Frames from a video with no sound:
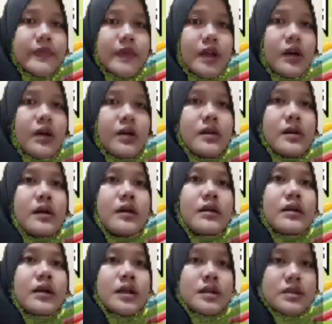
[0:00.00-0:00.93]

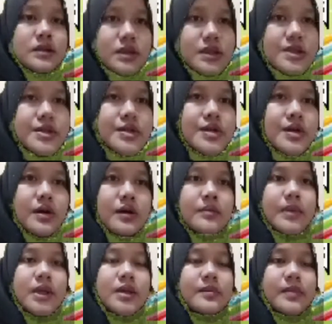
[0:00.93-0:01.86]
Other research on
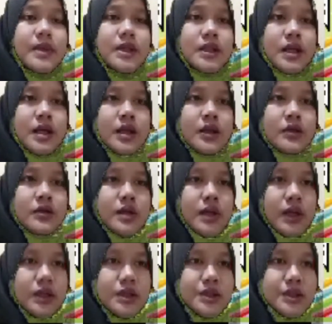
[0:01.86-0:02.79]
mathematical
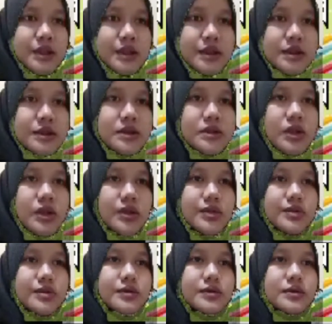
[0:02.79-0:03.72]
connection
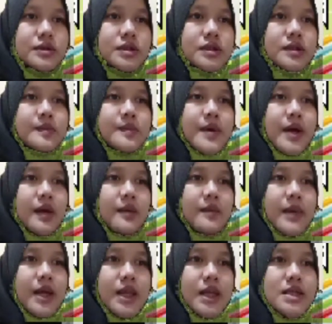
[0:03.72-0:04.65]
conducted by
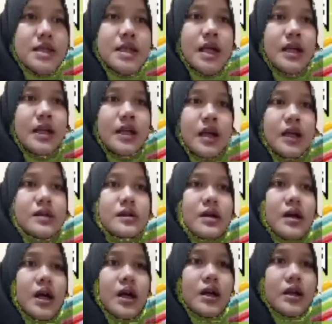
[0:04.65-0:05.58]
Malasari et
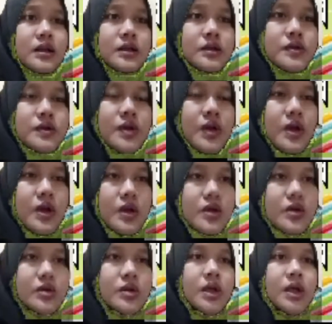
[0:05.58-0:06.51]
al.
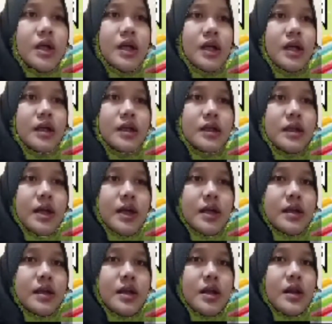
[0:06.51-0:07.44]
Show
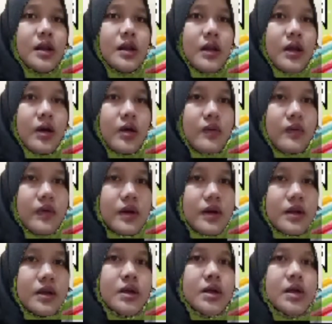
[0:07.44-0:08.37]
that the
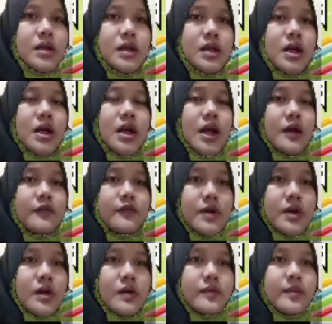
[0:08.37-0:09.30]
lower the level
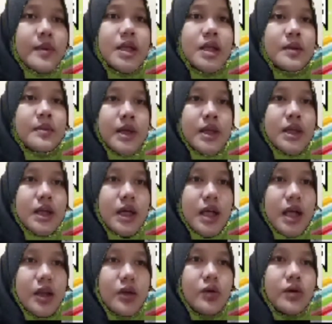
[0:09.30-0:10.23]
of
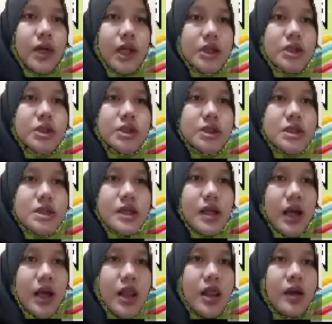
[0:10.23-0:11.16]
mathematical connection
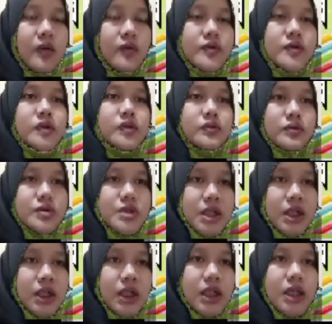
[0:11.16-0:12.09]
skill of
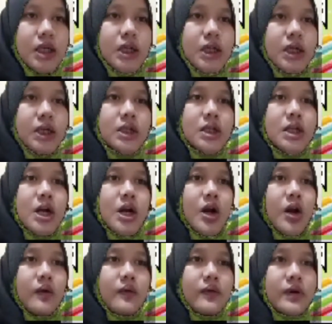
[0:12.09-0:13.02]
student, the
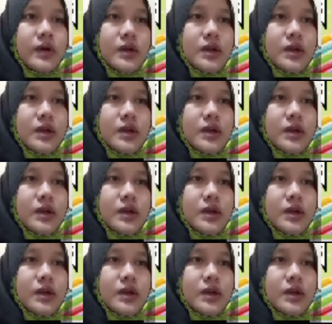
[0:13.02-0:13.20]
lower